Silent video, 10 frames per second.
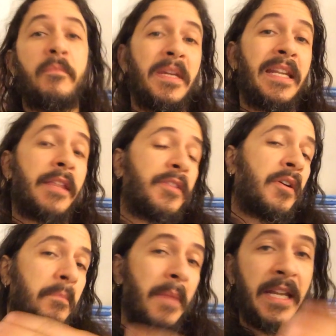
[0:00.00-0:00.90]
meaning that
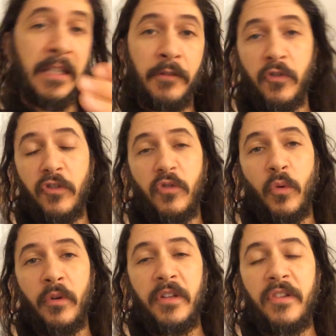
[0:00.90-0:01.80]
there are many different
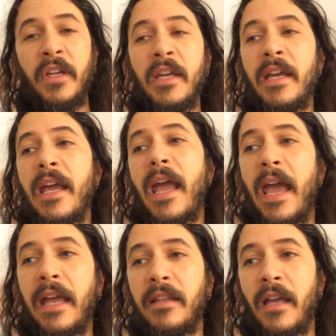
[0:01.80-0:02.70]
stories
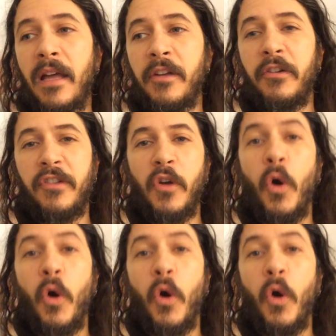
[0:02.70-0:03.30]
and there is an